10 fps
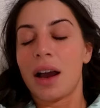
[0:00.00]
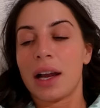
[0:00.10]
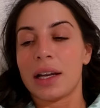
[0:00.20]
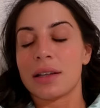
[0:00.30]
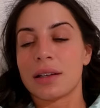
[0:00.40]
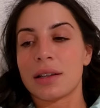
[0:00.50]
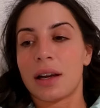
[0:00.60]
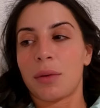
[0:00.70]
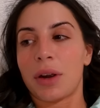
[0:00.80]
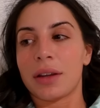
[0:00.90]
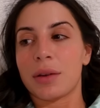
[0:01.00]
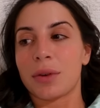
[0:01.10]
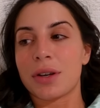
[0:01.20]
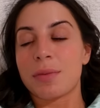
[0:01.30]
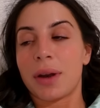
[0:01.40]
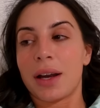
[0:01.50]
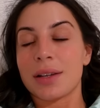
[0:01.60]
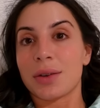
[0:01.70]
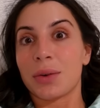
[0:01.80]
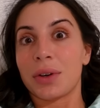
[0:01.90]
I need to start wearing them because my
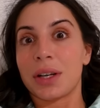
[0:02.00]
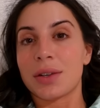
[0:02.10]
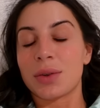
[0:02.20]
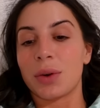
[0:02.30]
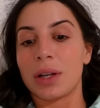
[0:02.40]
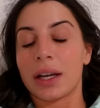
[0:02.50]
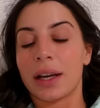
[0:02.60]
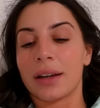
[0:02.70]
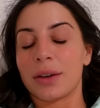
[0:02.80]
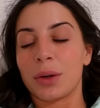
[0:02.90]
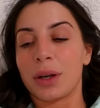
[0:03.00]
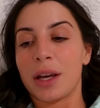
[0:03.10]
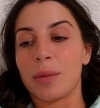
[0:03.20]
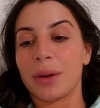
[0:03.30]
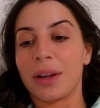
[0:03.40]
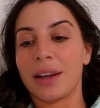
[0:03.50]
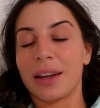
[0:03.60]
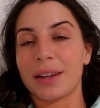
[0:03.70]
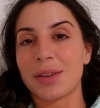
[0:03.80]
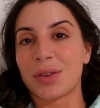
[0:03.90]
eyes are already sore, like I couldn't keep looking
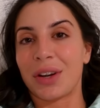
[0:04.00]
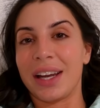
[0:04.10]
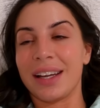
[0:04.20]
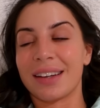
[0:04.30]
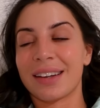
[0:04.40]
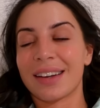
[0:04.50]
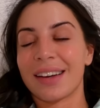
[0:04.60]
at the screen.